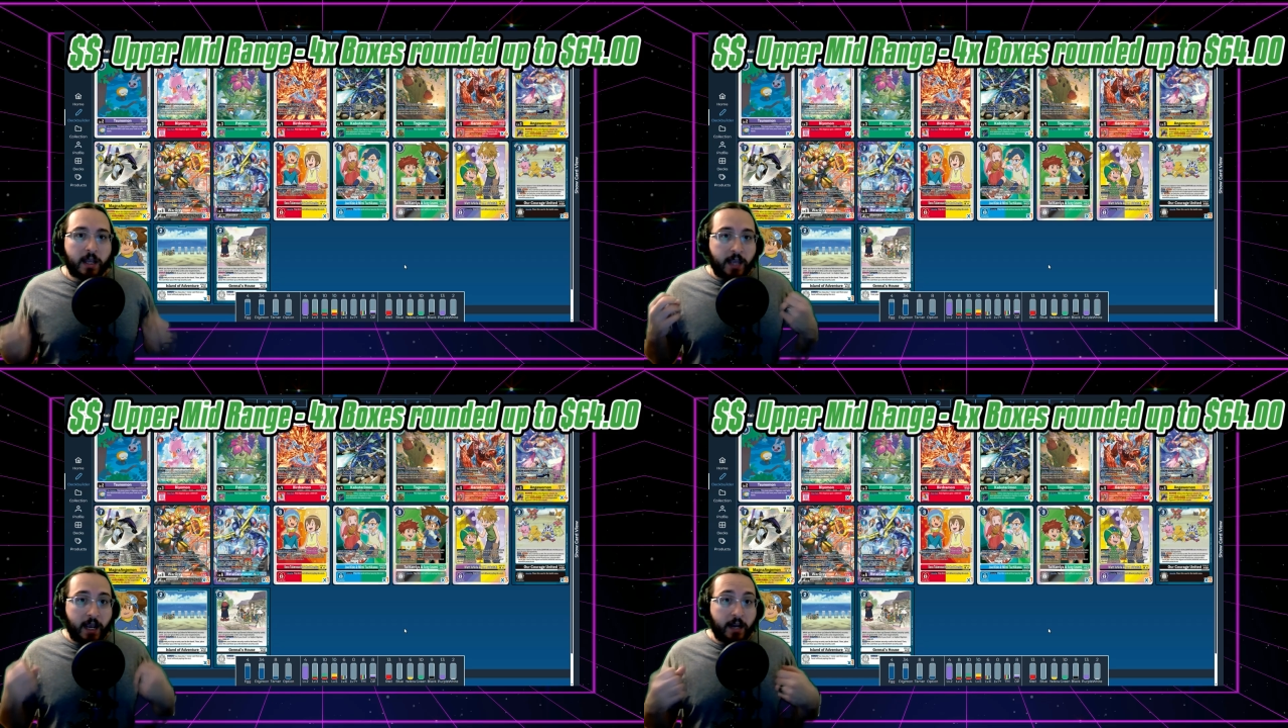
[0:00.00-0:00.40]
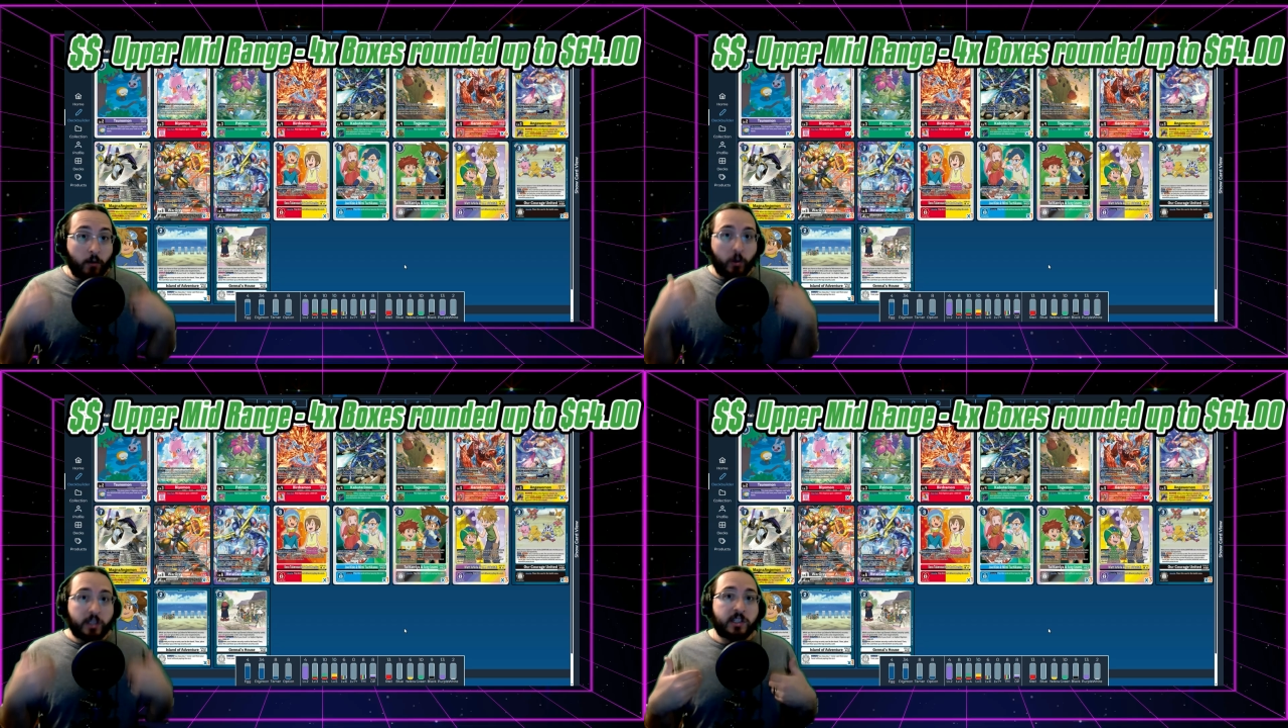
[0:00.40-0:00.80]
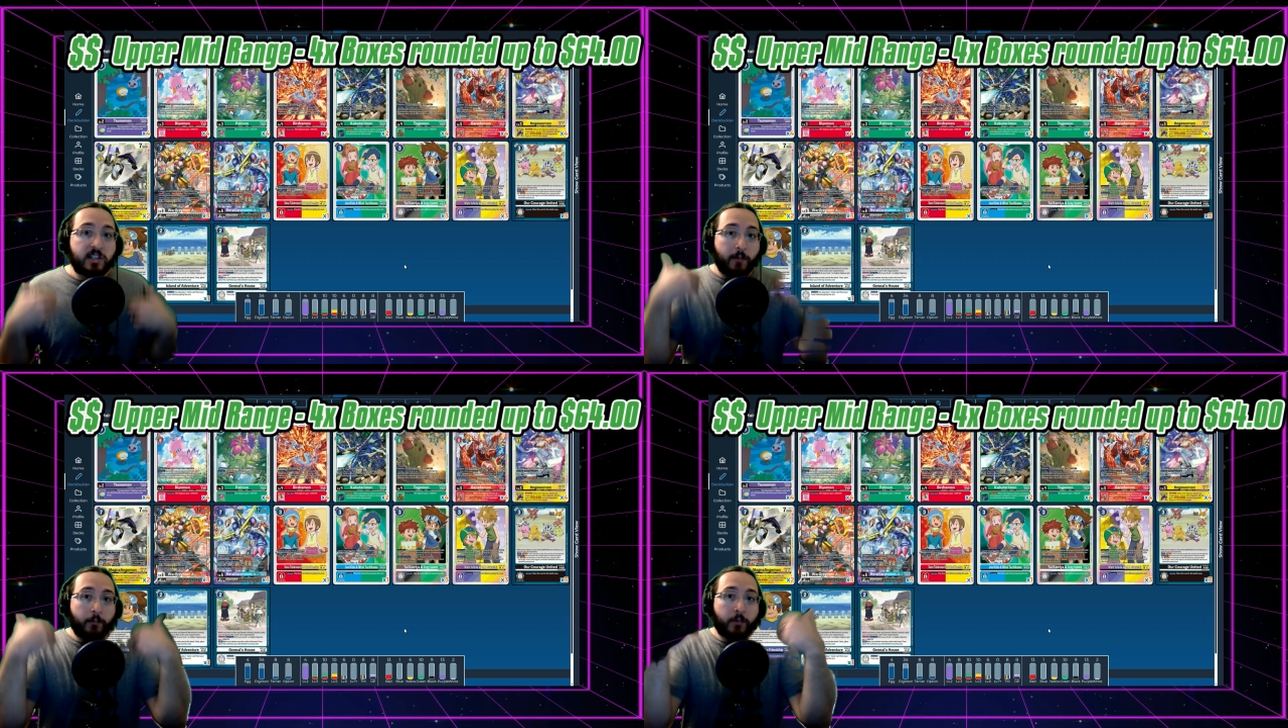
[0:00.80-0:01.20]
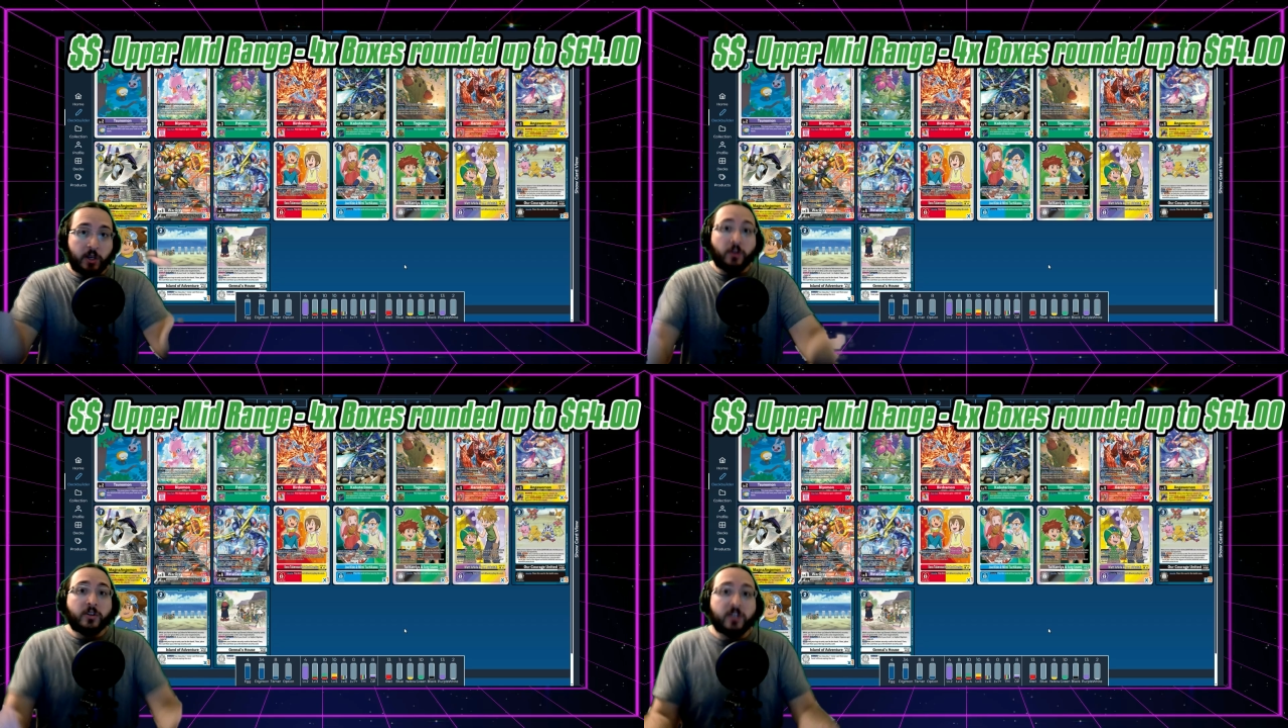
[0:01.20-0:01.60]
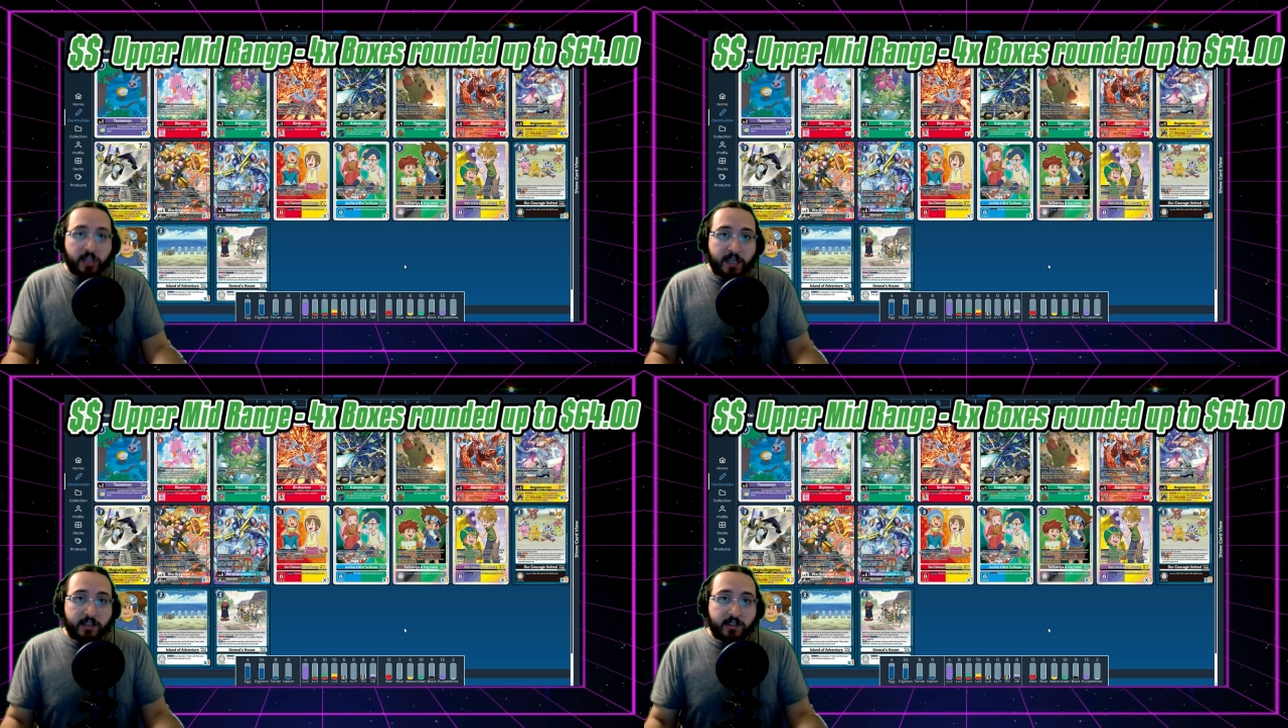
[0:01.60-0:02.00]
Then one step beyond
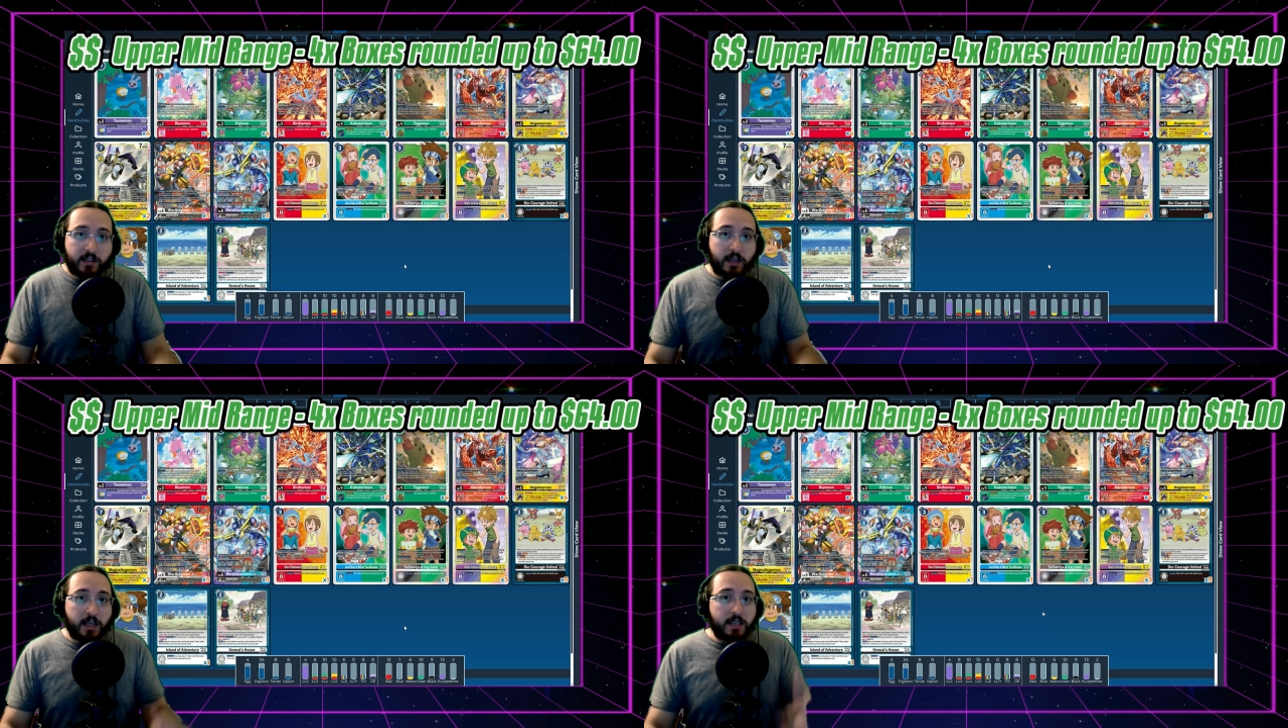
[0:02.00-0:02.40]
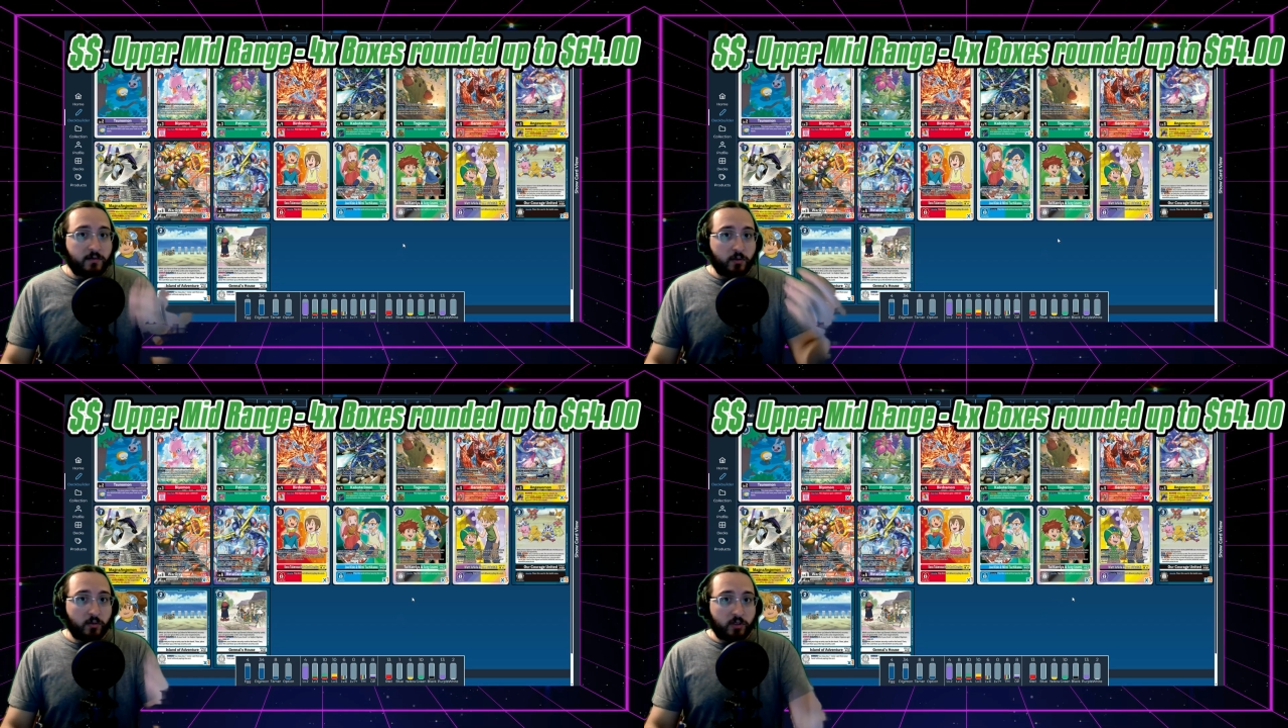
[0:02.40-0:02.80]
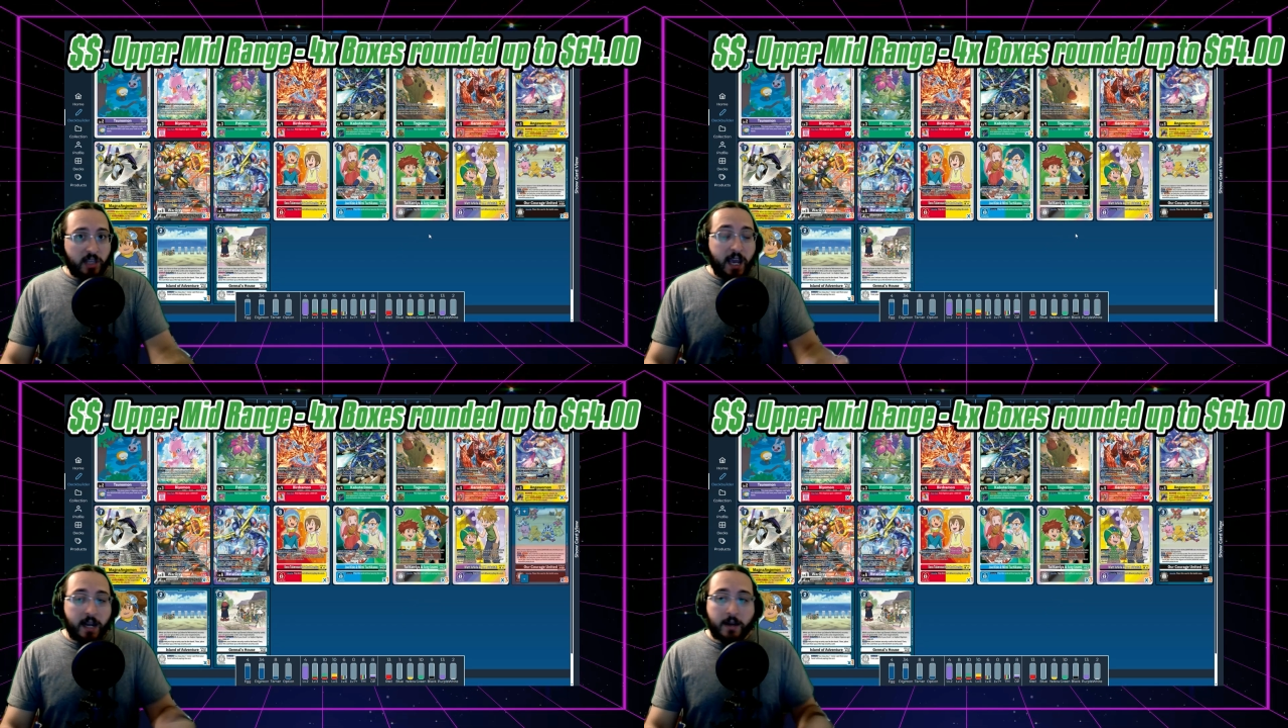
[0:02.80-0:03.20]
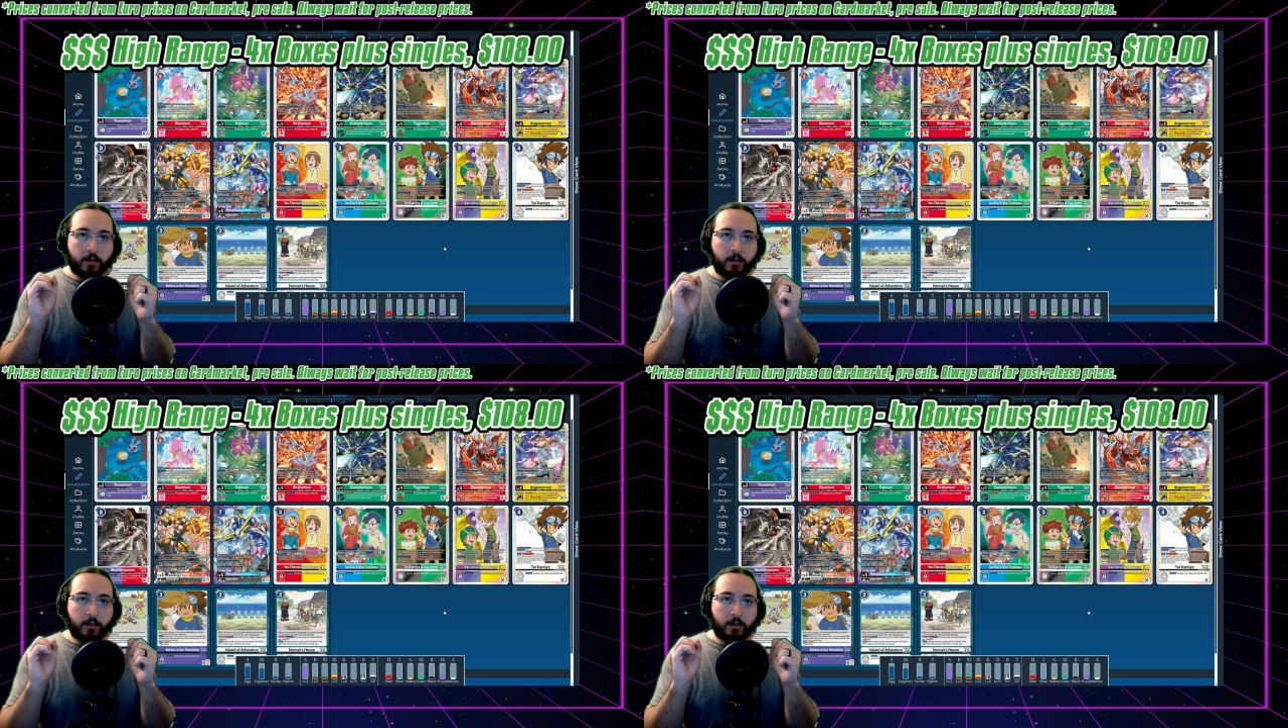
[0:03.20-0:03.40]
this is of course then